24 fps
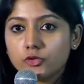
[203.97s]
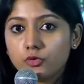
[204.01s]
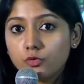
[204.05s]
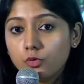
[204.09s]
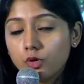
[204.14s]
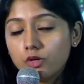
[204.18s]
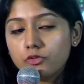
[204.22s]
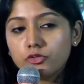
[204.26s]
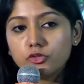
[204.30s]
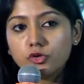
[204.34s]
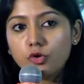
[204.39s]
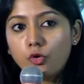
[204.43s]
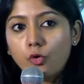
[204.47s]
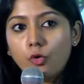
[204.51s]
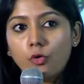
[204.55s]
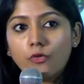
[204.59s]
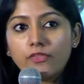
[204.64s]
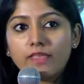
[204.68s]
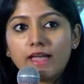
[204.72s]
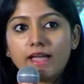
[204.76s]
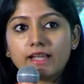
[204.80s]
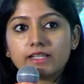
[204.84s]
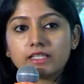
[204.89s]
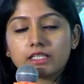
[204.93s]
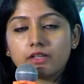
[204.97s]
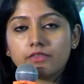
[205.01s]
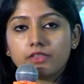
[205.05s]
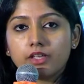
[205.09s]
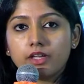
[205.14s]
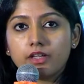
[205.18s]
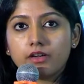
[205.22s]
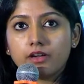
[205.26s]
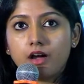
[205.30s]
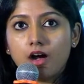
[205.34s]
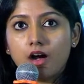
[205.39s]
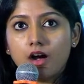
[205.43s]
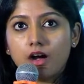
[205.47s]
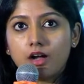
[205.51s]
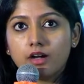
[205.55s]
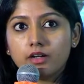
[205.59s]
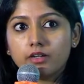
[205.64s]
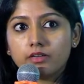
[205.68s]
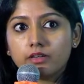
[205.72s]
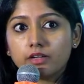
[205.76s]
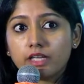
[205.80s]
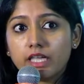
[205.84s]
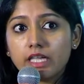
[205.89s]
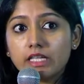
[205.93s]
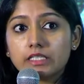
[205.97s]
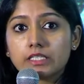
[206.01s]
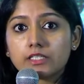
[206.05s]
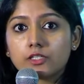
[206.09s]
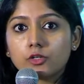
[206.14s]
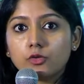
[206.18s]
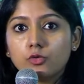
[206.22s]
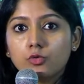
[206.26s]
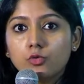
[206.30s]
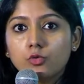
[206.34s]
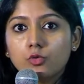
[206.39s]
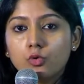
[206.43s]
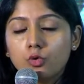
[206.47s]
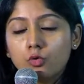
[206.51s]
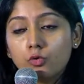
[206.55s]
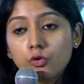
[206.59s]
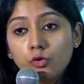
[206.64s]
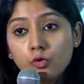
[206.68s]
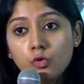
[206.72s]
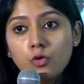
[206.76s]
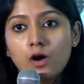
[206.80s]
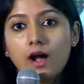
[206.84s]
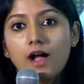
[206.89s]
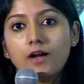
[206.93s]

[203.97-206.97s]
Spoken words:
you know that there are kids who